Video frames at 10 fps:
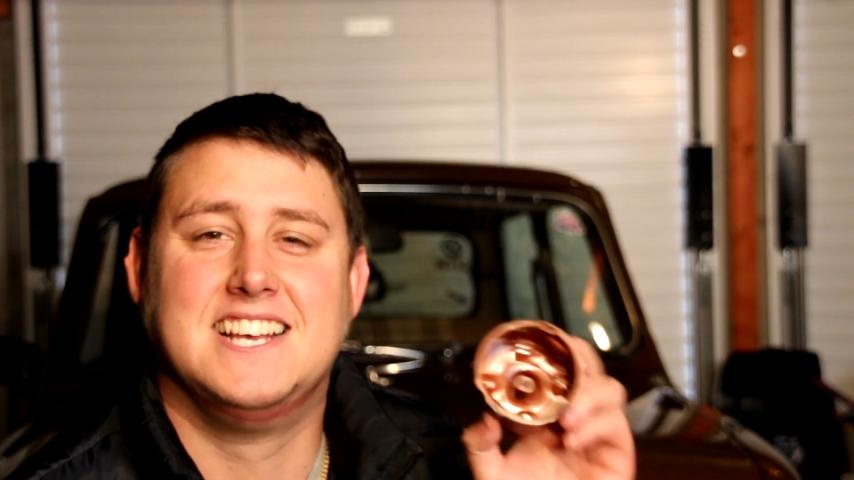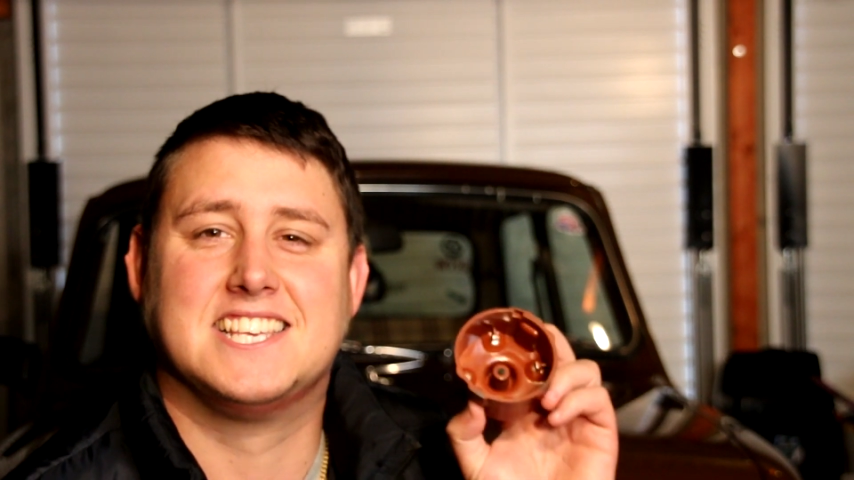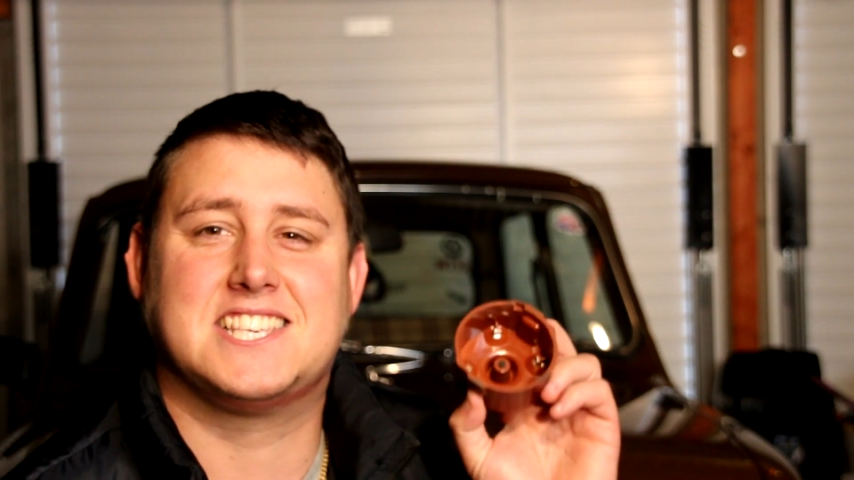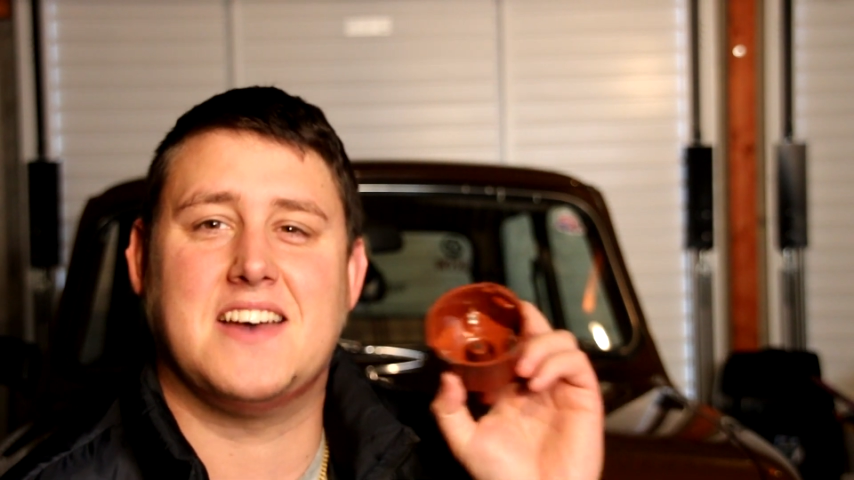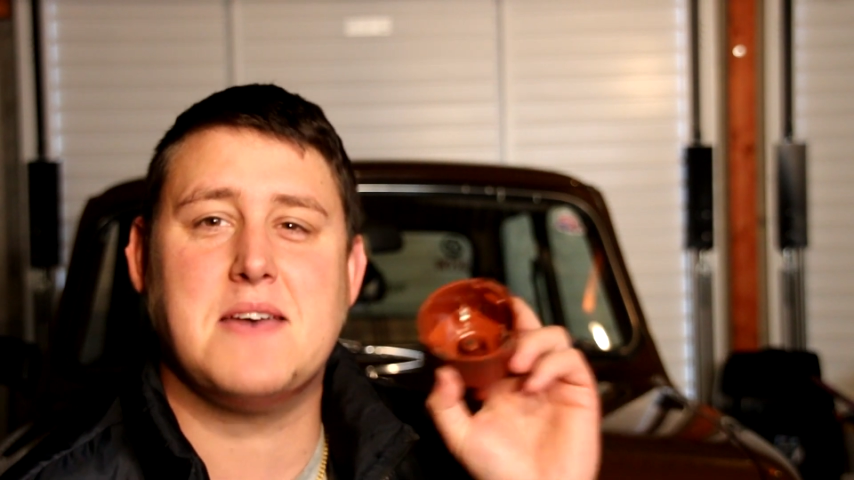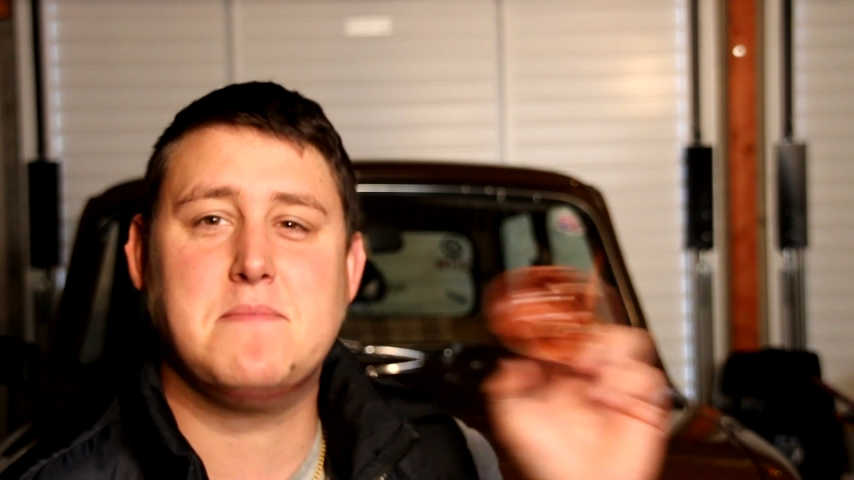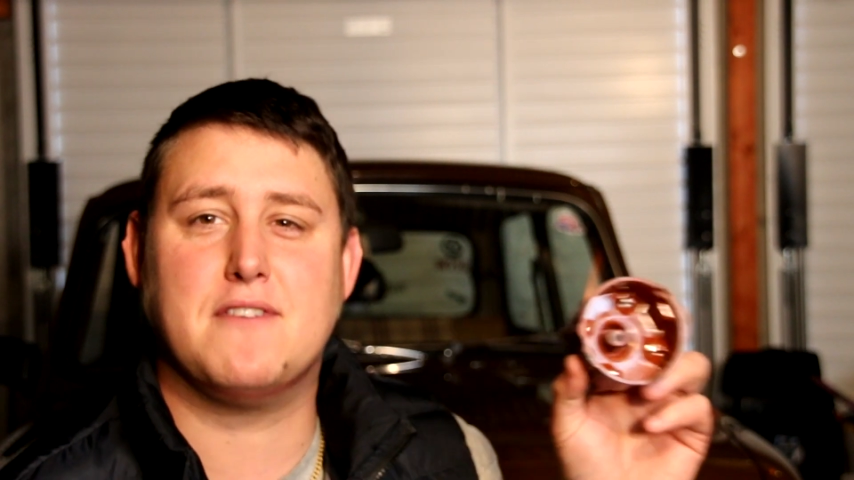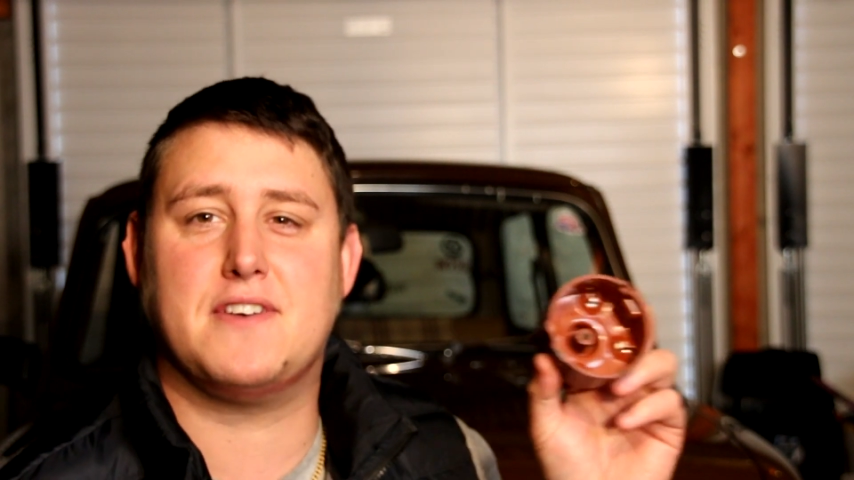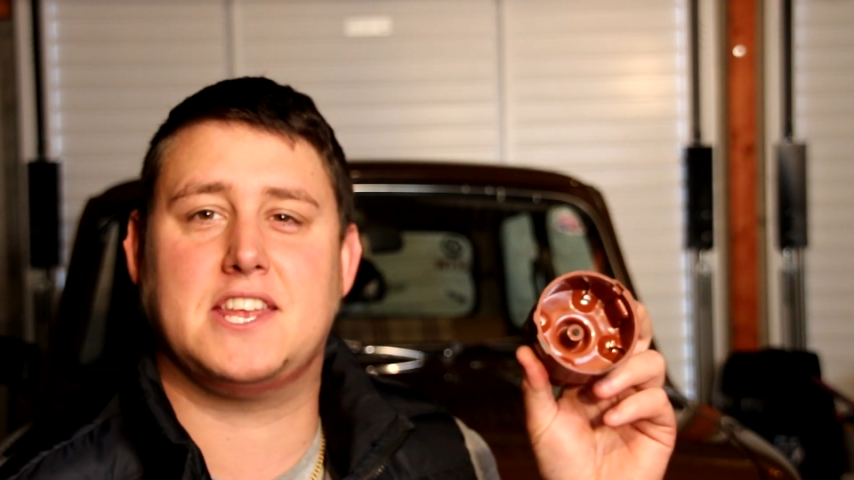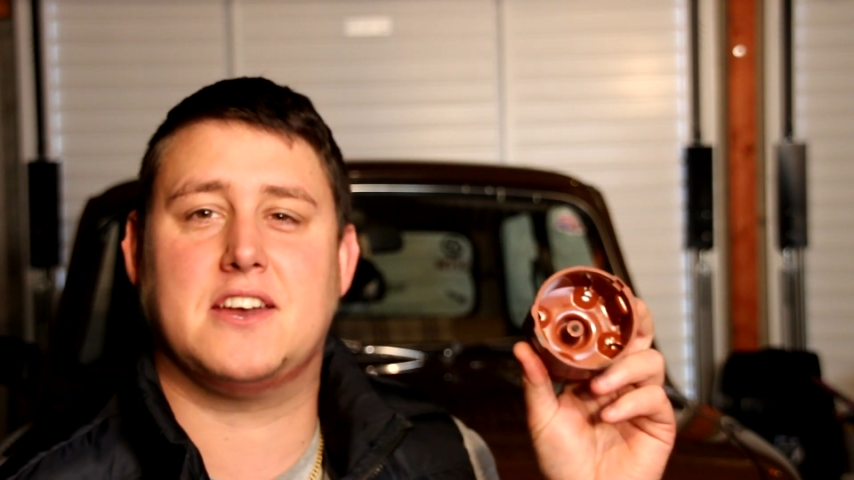So in
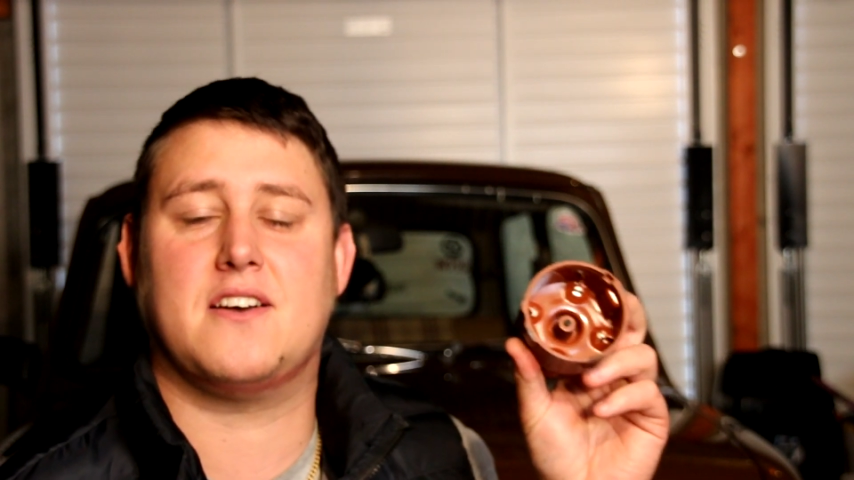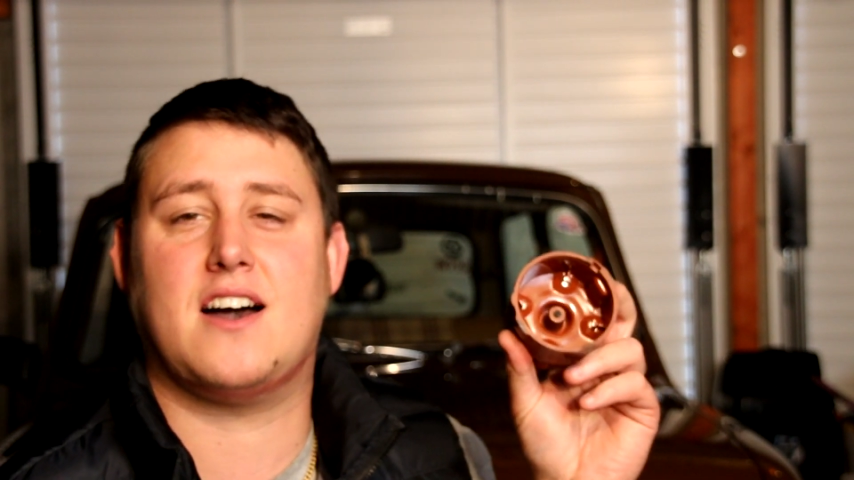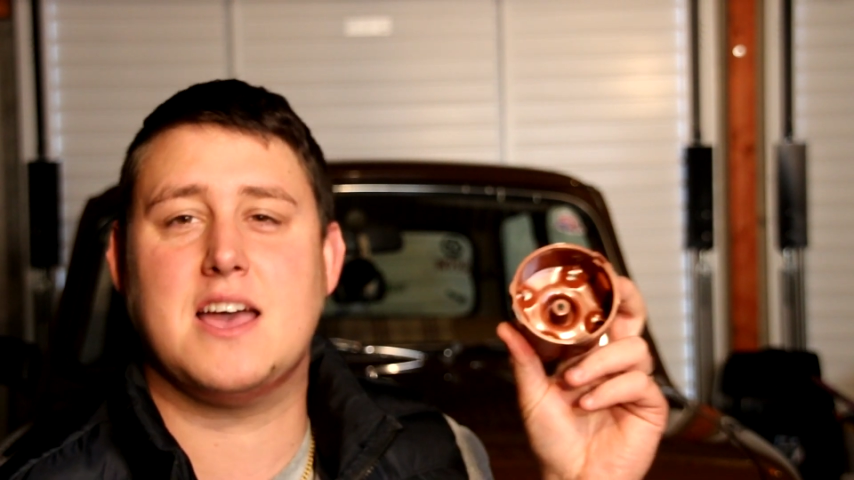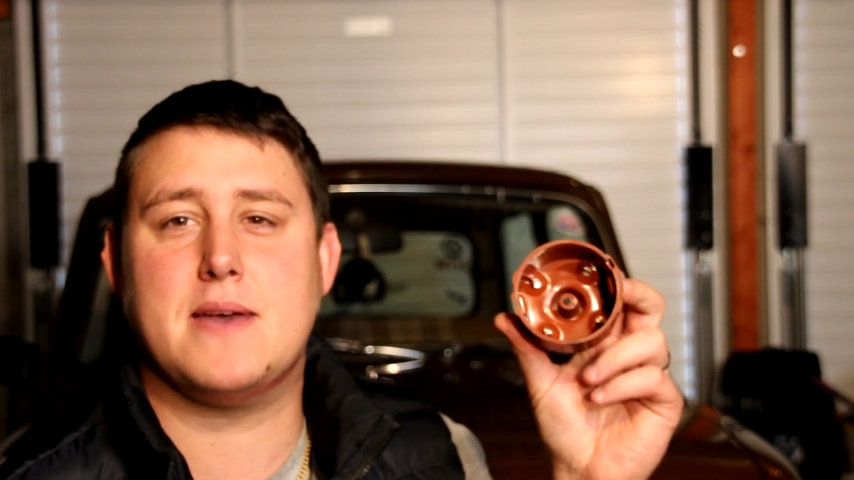my video, I